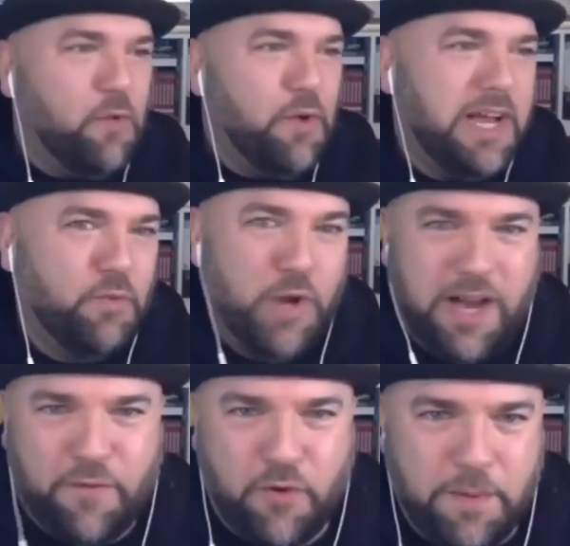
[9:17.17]
we
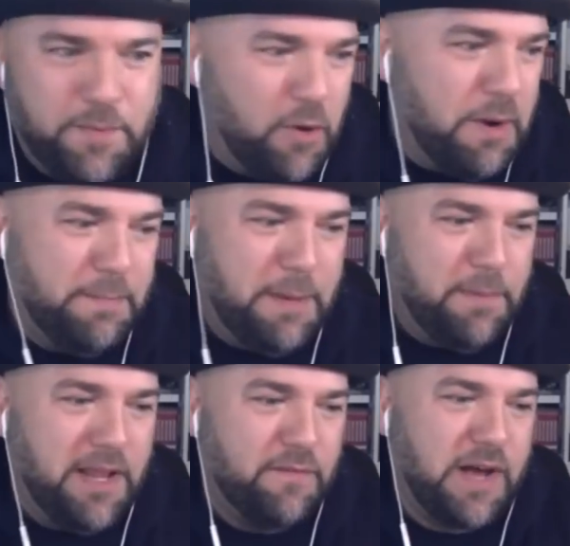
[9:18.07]
have crypto, and
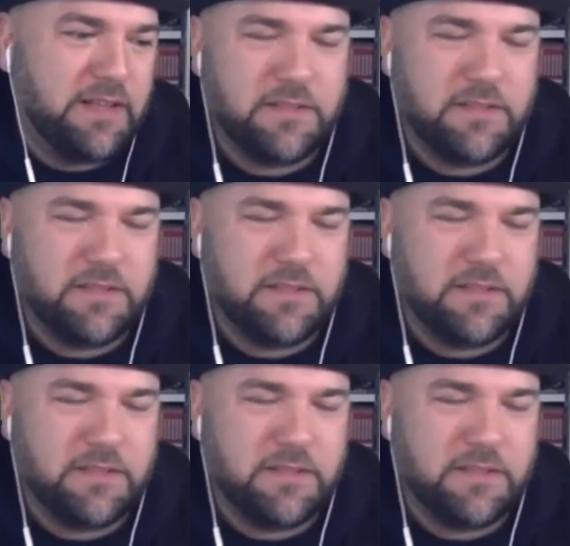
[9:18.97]
people have.